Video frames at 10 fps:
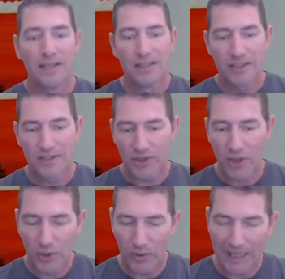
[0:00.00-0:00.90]

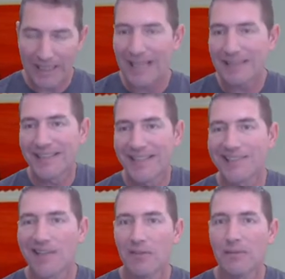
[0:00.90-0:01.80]
So I got
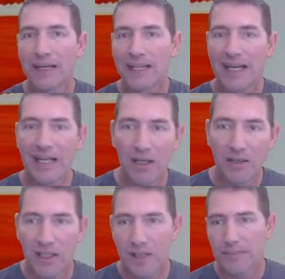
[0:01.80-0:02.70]
six of them. I kind of held
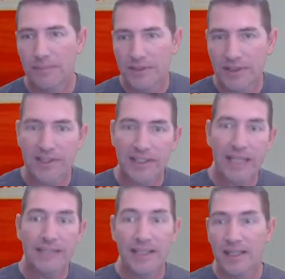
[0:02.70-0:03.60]
up just in
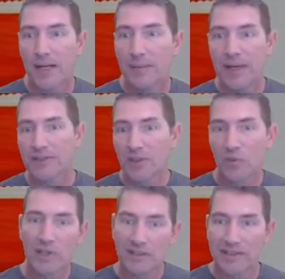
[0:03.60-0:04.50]
case they come out
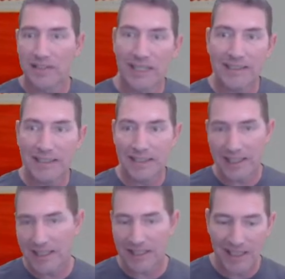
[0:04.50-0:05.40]
somewhere else at
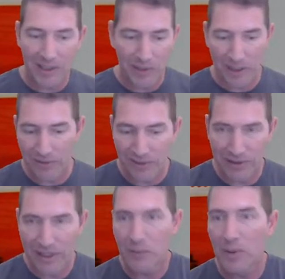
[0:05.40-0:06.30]
$19.99 or
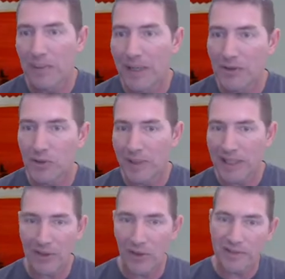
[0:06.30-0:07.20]
whatever. I don't want to buy too many.
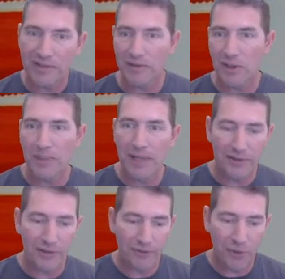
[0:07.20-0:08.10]
I know this stuff's going to be out
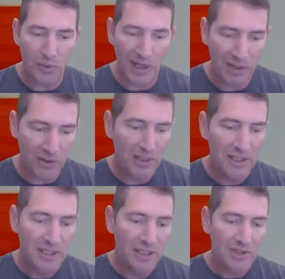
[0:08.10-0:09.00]
there for a while.
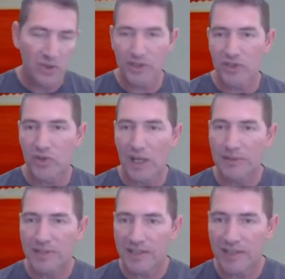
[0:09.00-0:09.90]
So I just grabbed
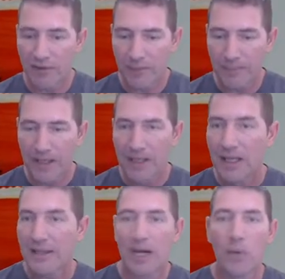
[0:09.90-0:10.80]
six of them.
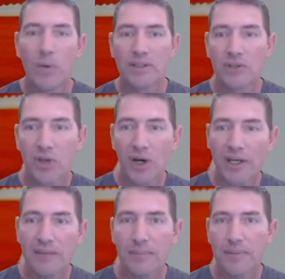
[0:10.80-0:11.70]
Then I went to
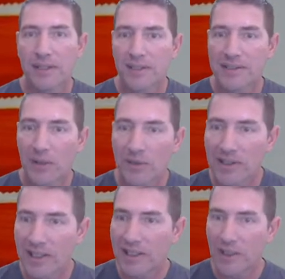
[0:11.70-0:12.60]
Target because I was
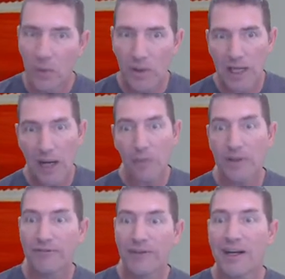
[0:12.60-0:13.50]
like, you know what? I want
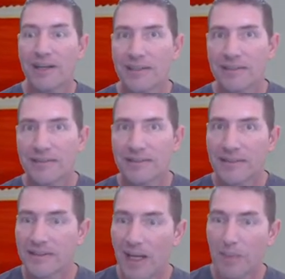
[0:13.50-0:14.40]
to find the
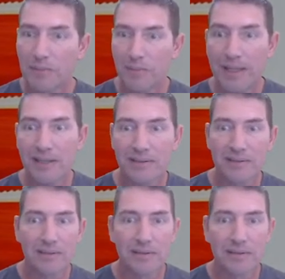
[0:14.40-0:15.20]
Topps Megas,